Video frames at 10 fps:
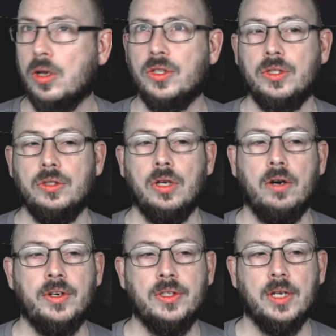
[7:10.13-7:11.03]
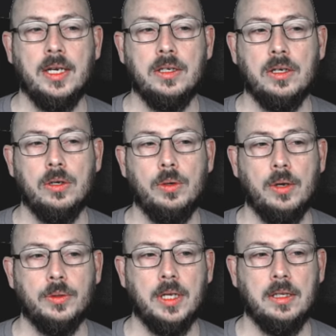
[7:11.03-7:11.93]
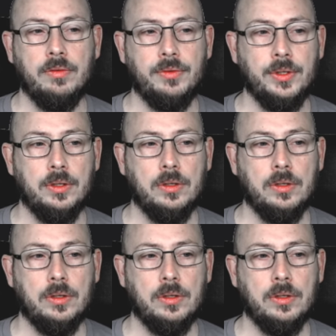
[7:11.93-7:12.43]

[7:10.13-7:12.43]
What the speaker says: Server-side code? How's that different?